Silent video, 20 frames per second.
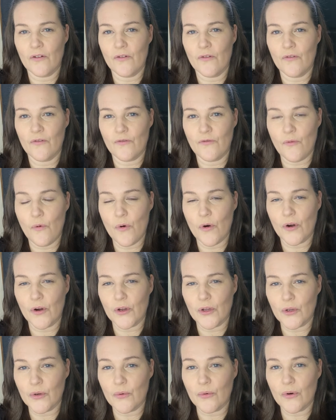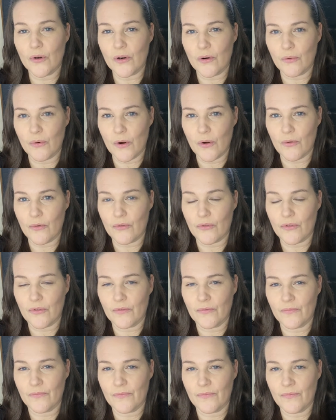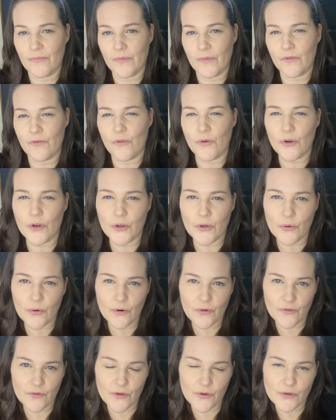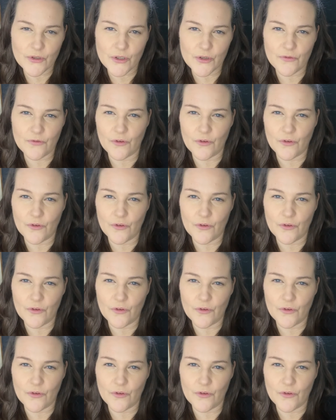for your growth, for your future,